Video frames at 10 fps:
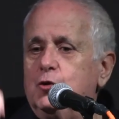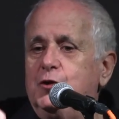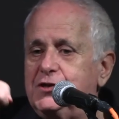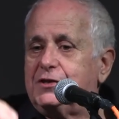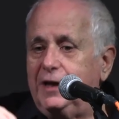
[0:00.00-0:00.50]

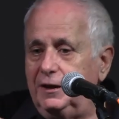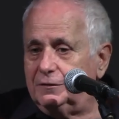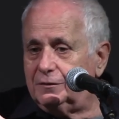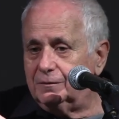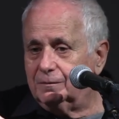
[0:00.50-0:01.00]
Jewish
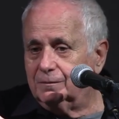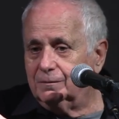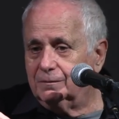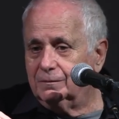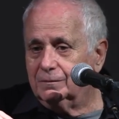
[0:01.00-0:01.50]
state
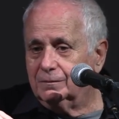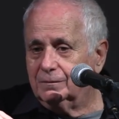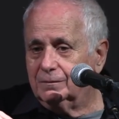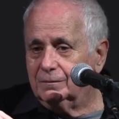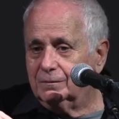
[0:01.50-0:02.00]

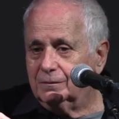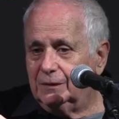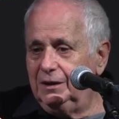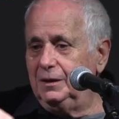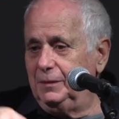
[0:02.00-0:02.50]

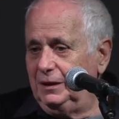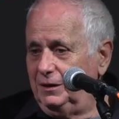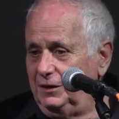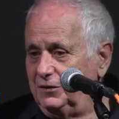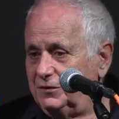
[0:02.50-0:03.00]
in the
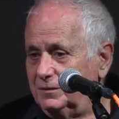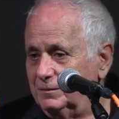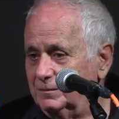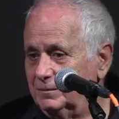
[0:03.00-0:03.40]
Middle East?